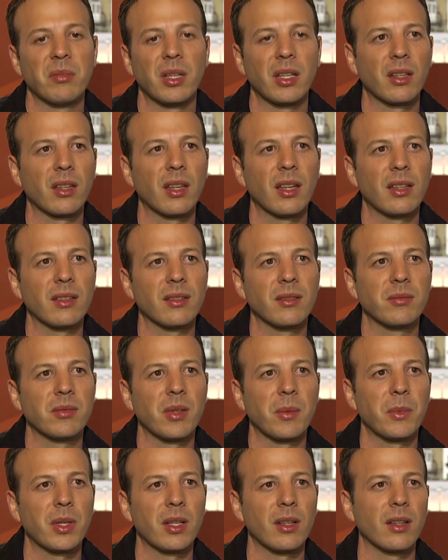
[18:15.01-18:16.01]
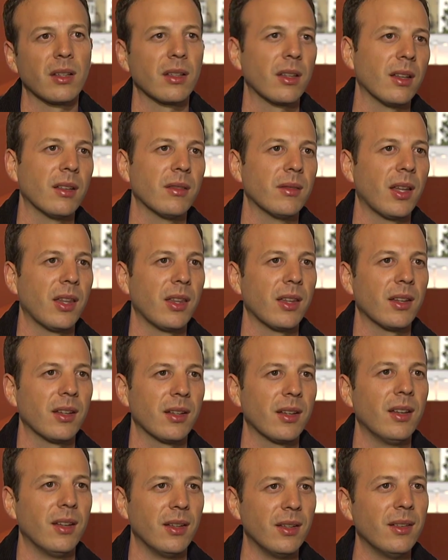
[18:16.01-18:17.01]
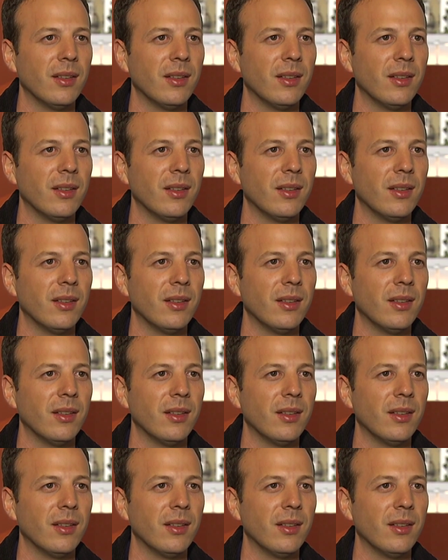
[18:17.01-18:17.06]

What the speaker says: like that, something like that, I think.